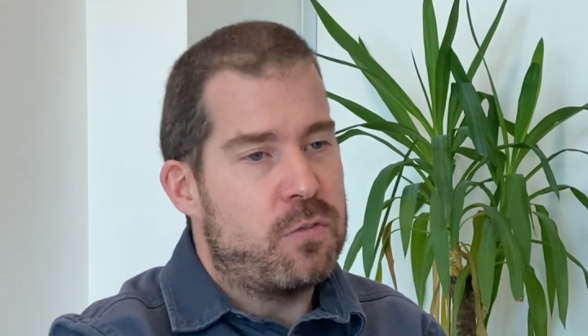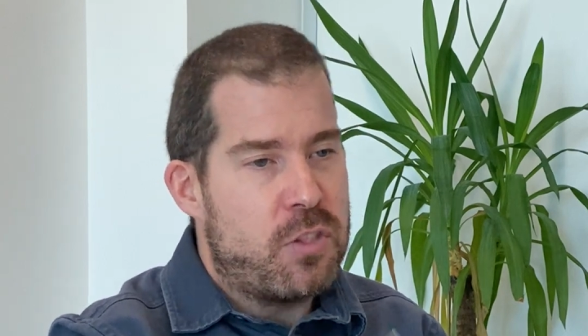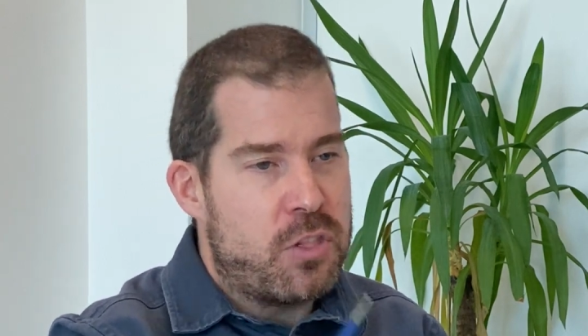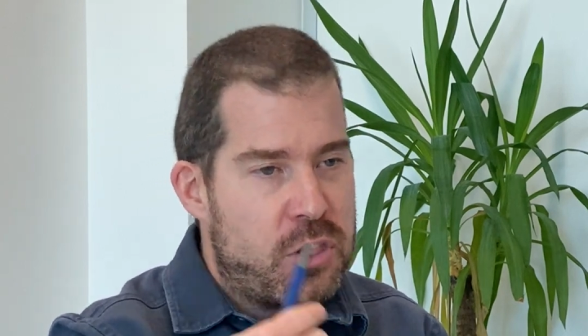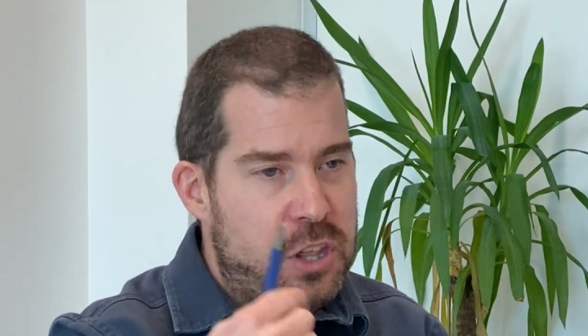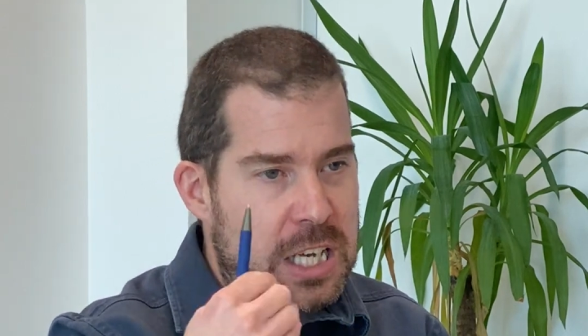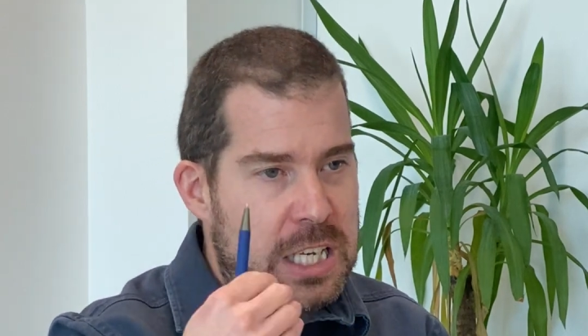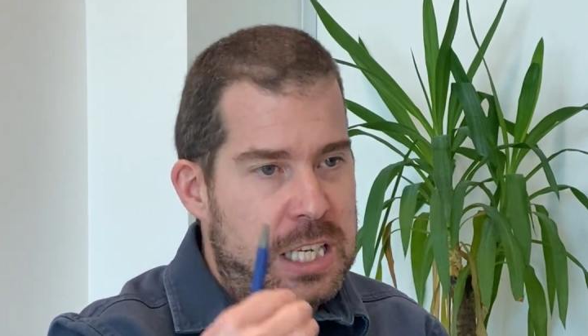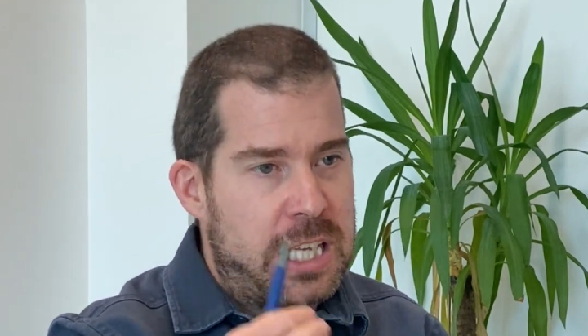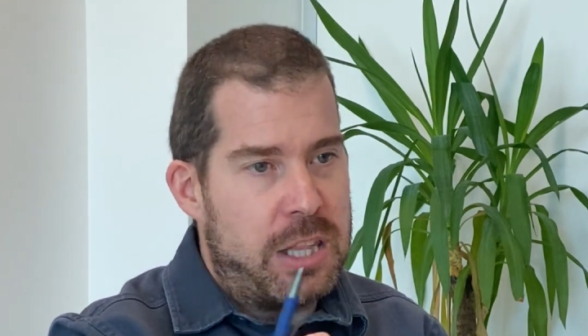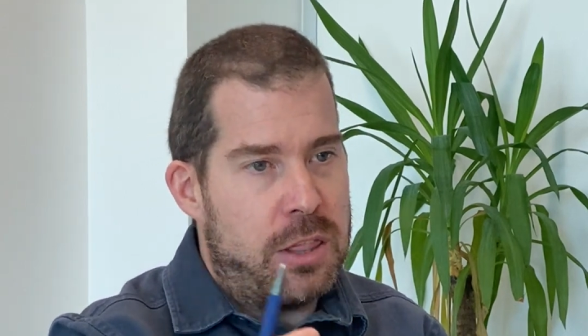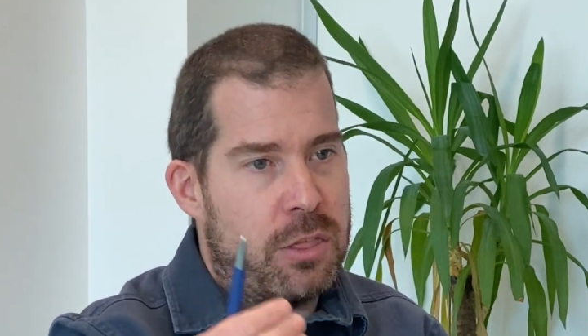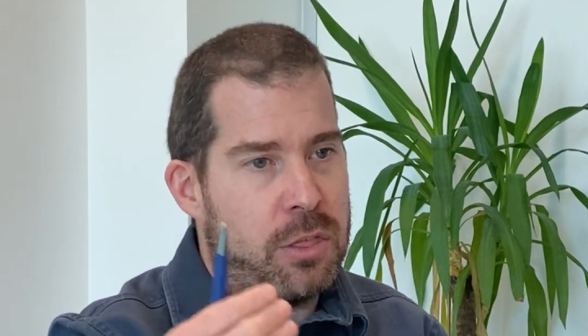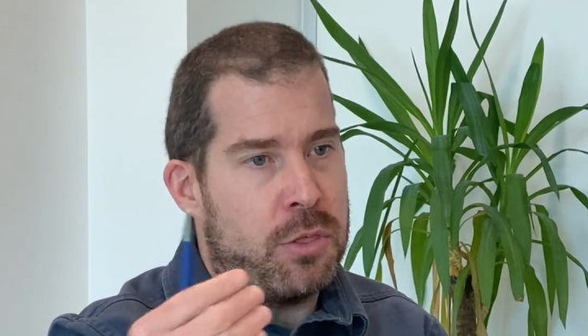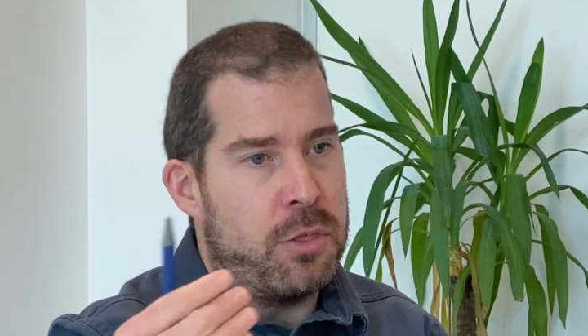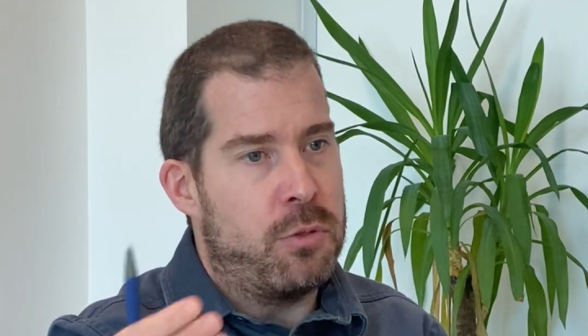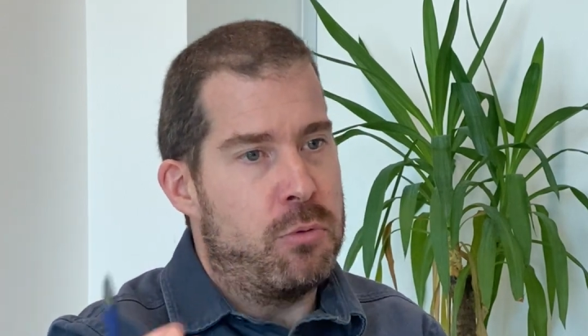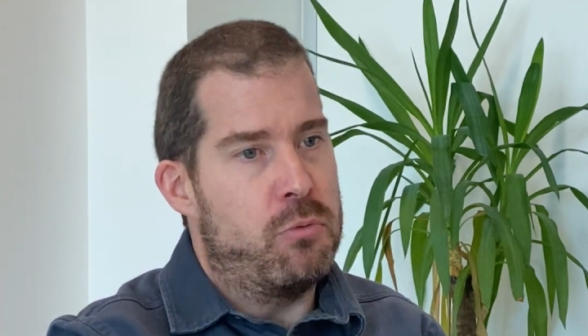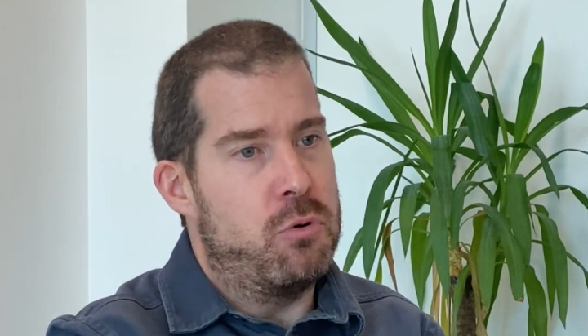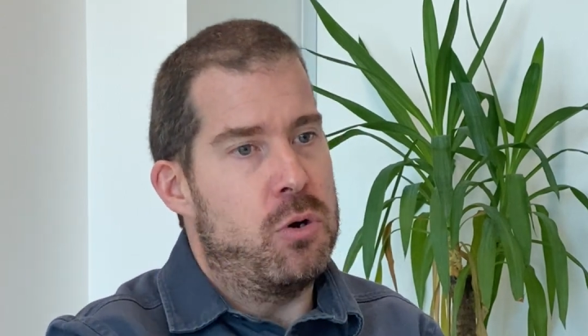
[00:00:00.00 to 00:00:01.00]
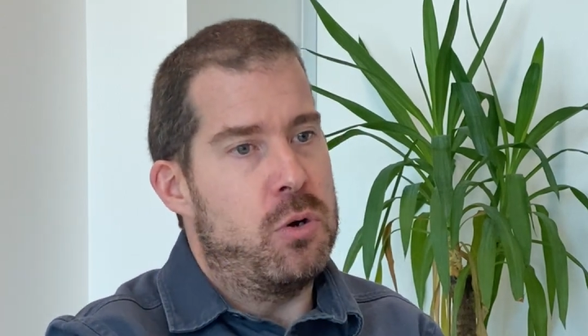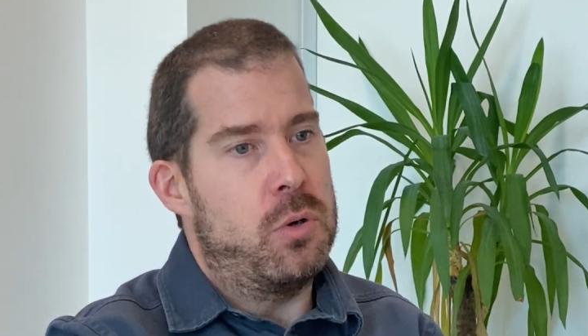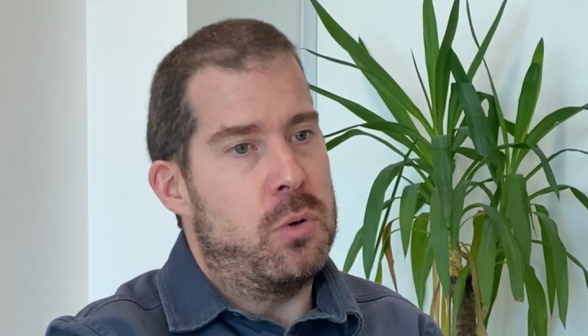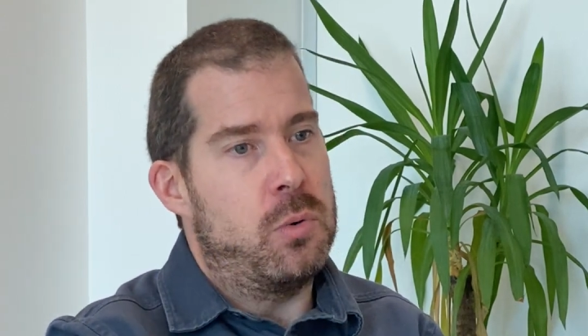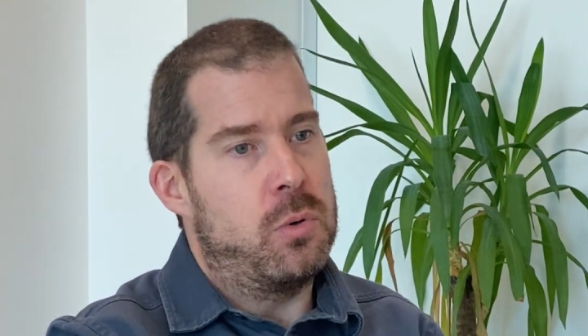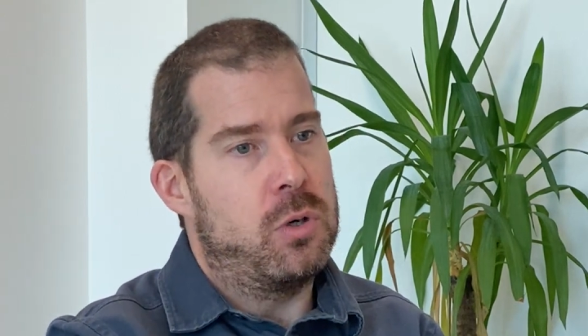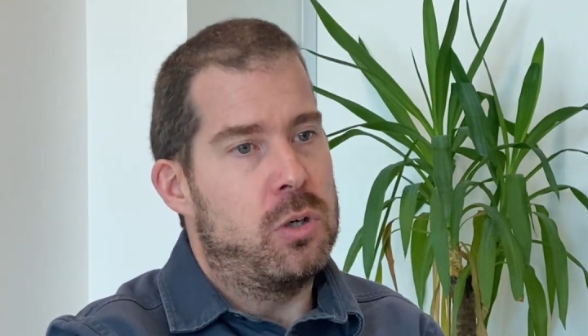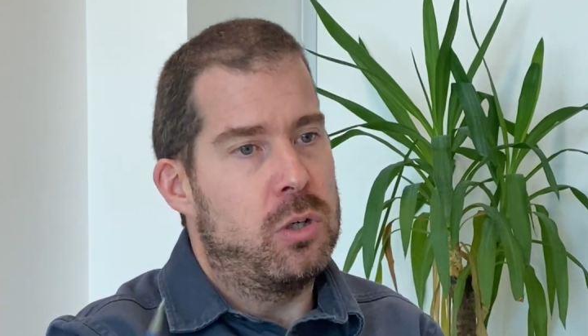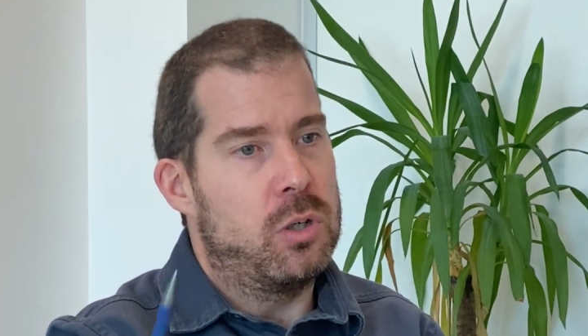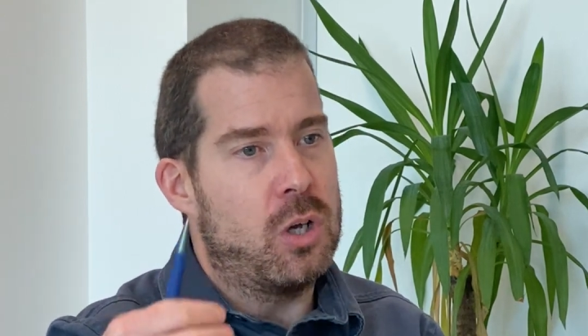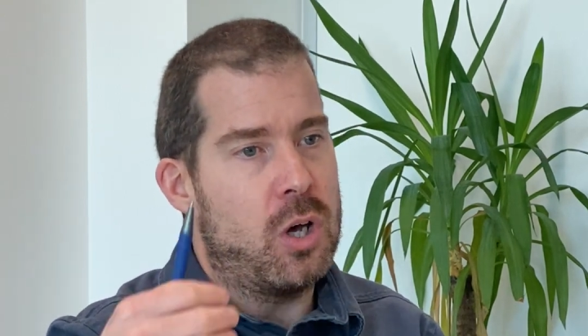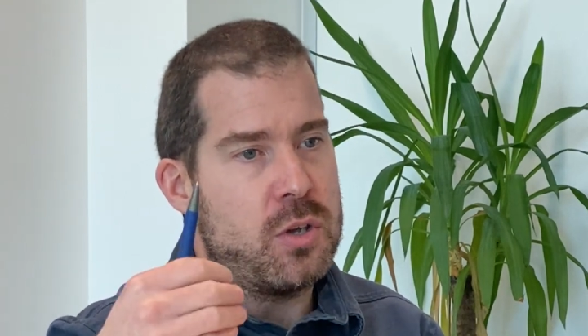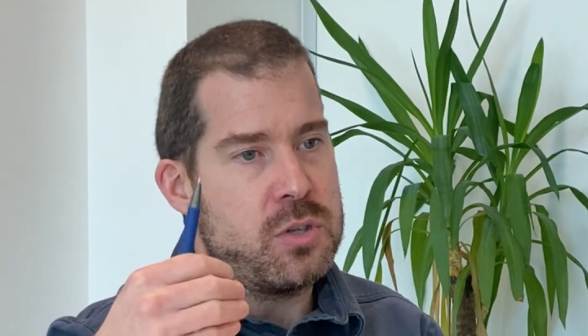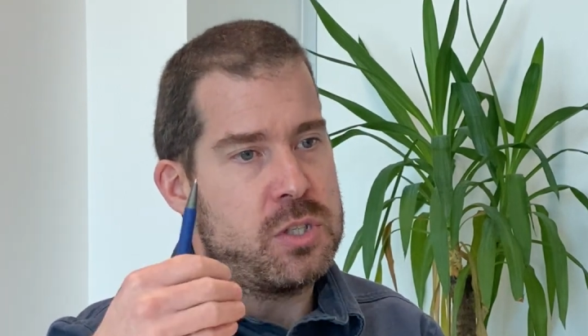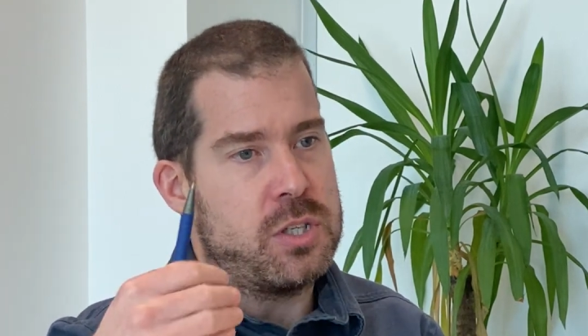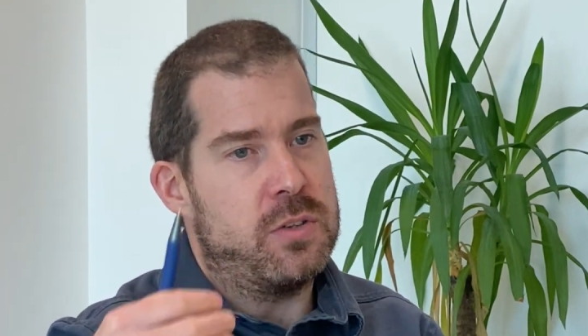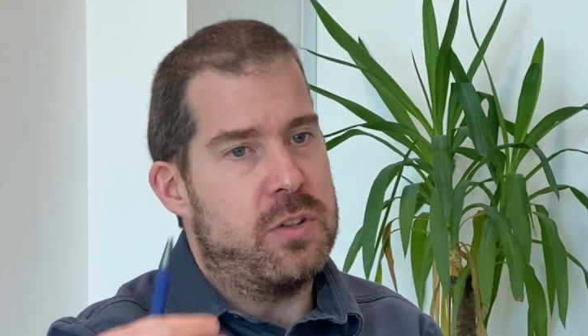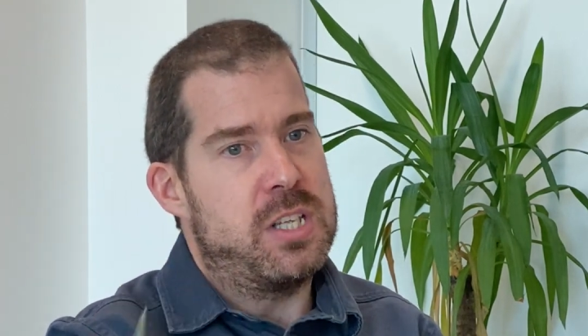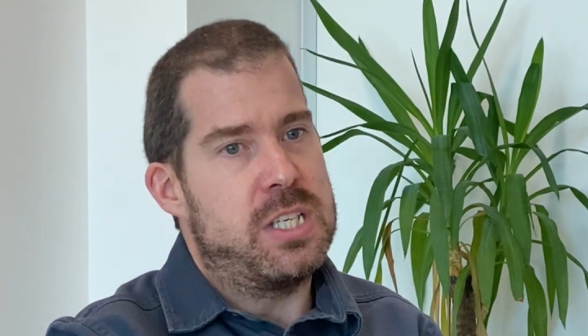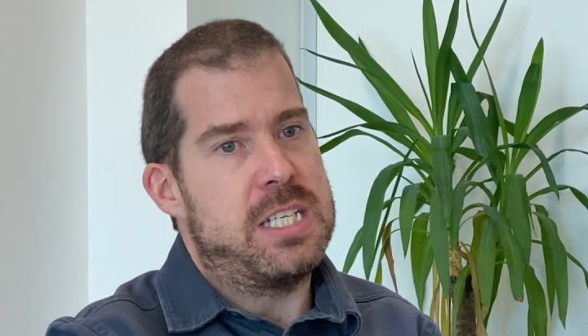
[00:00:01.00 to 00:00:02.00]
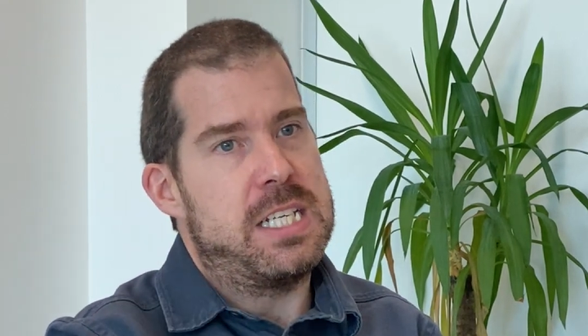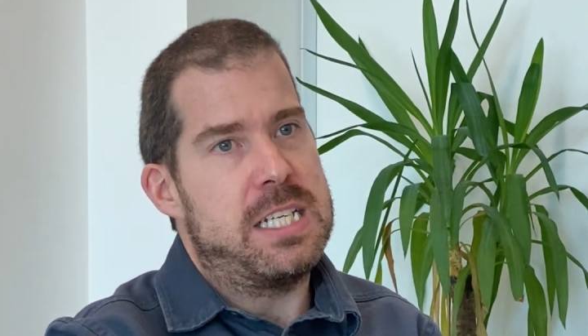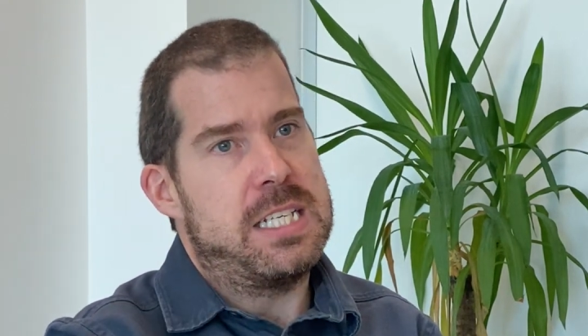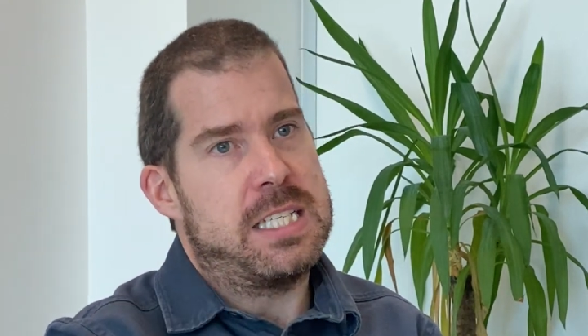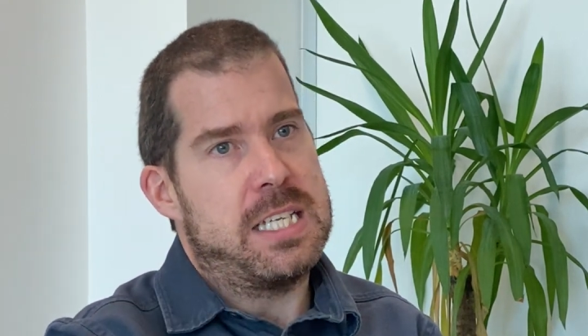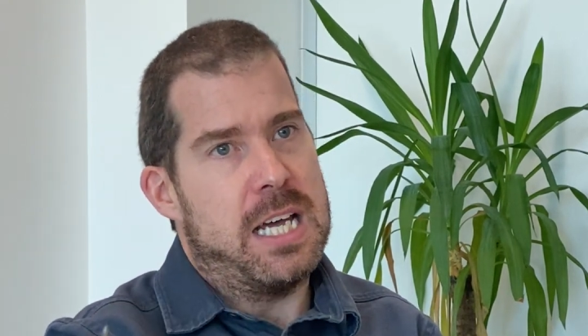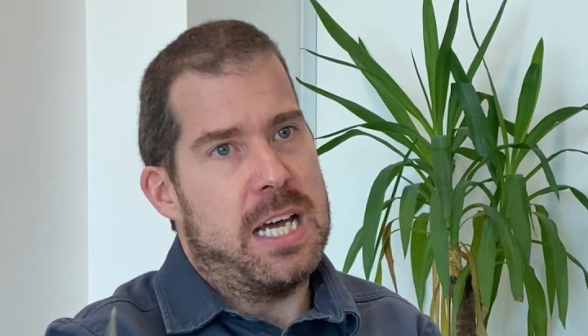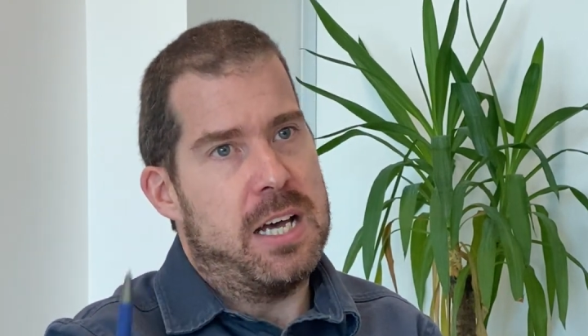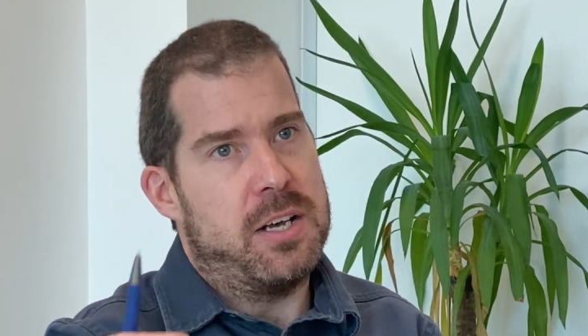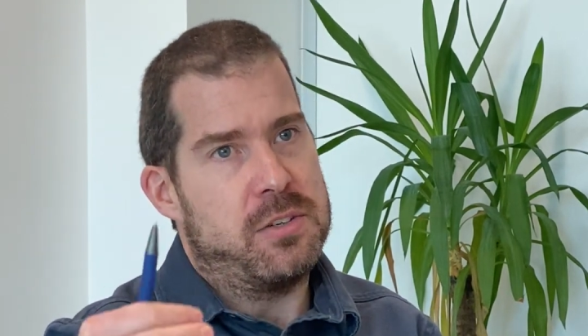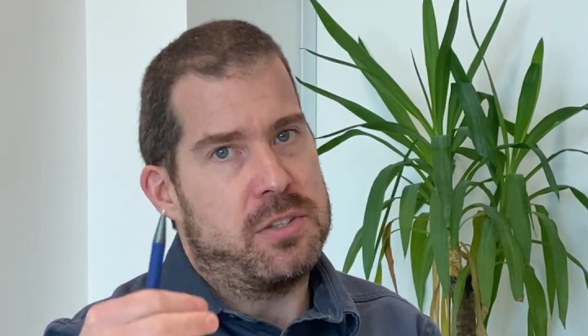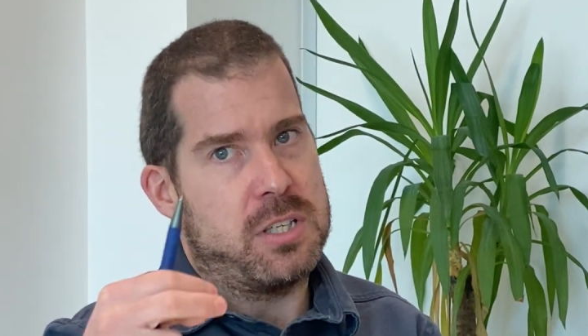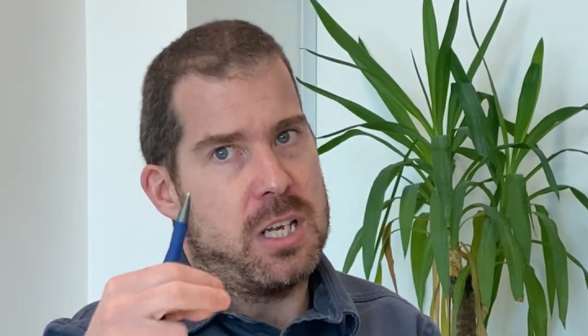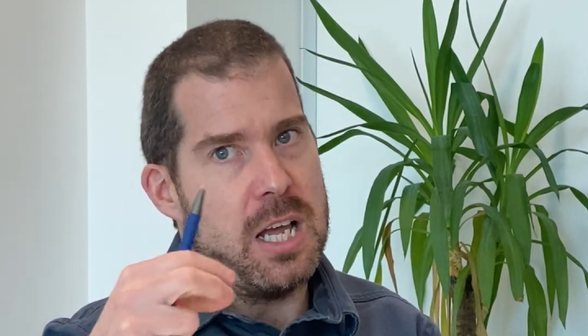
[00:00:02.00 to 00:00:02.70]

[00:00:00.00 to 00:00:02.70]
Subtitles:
thinking through lots of the details,